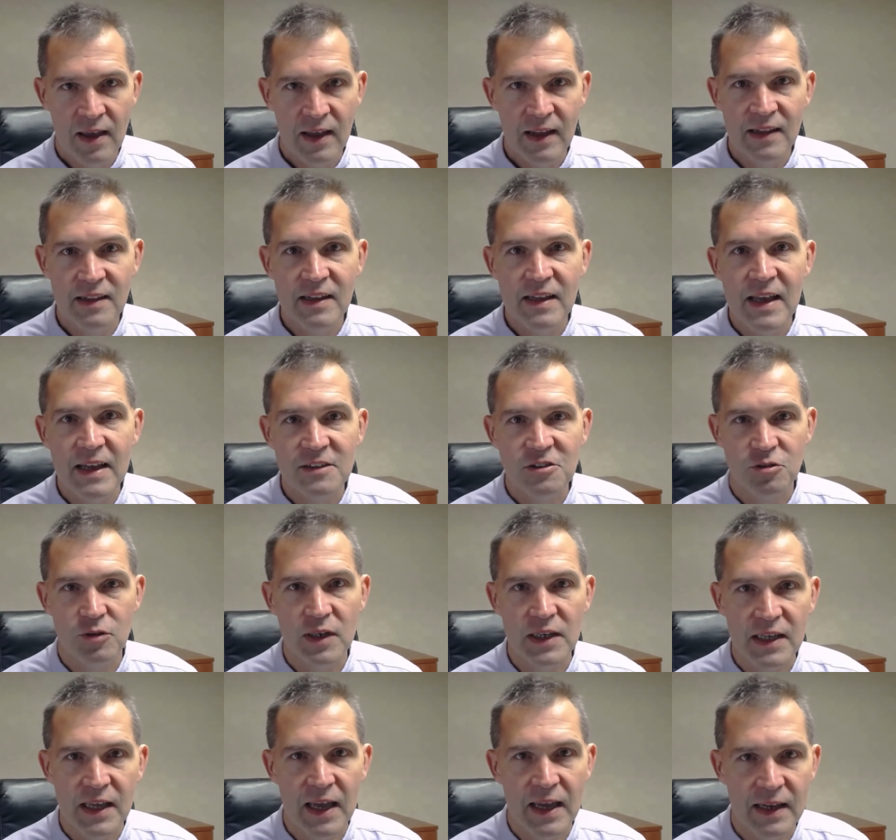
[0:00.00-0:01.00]
in the
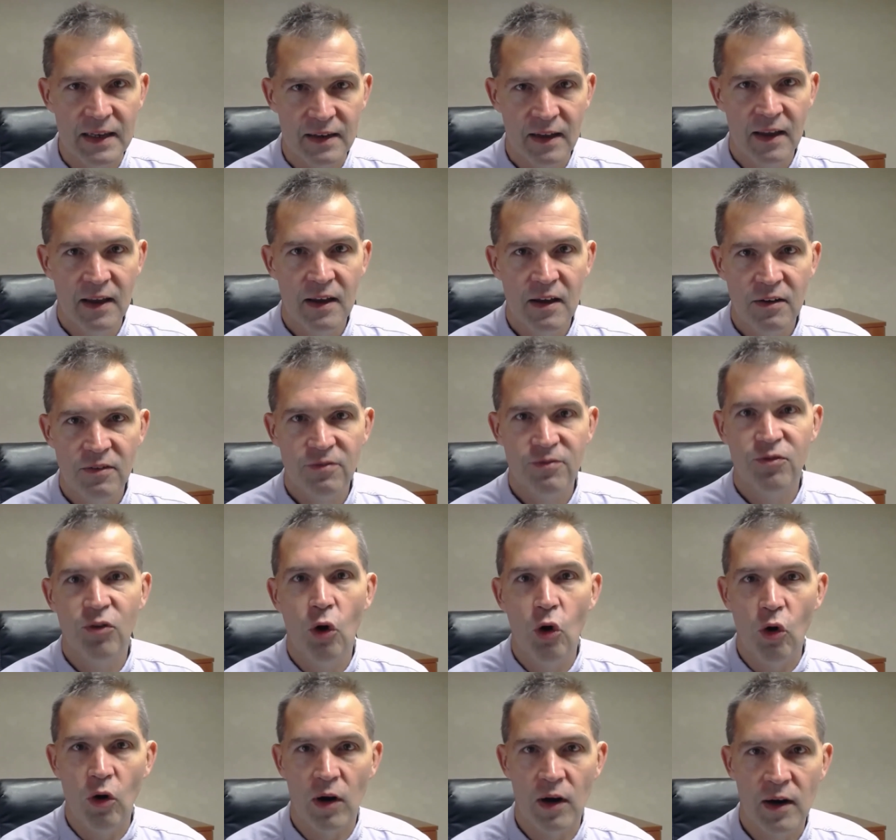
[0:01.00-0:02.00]
entry gate
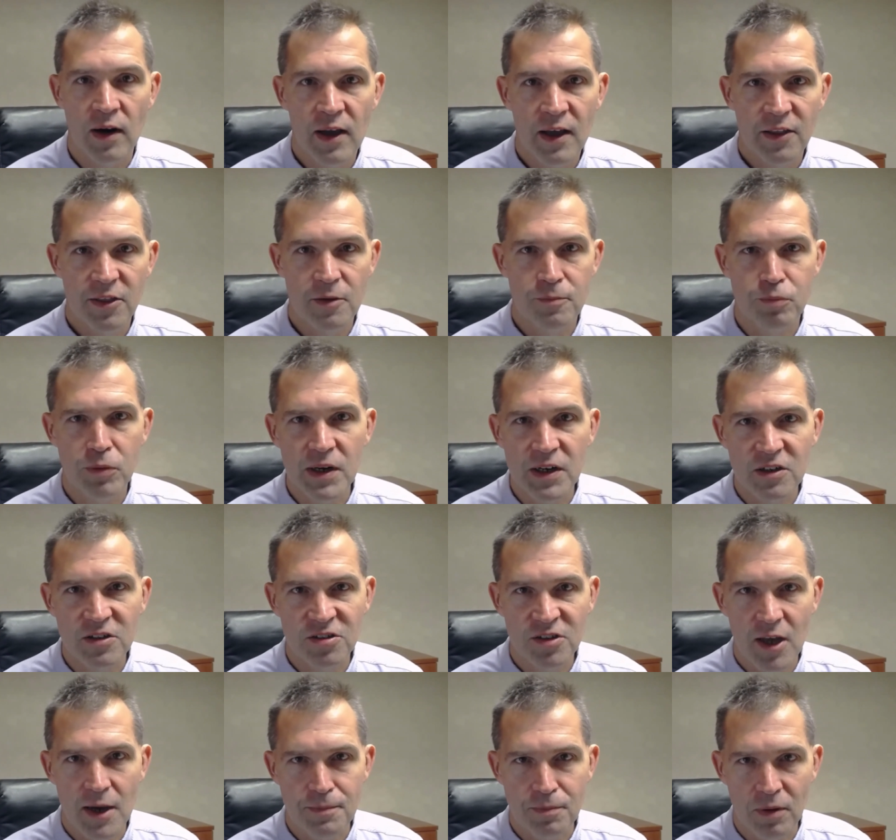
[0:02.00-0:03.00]
for the
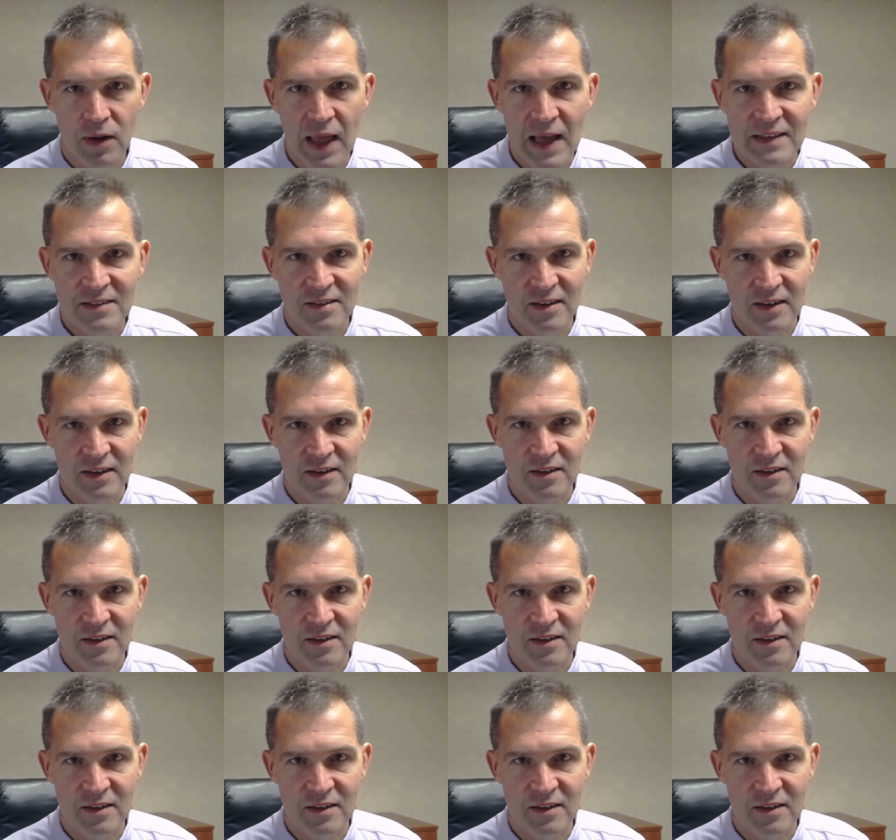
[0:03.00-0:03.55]
Breeders' Cup Classic,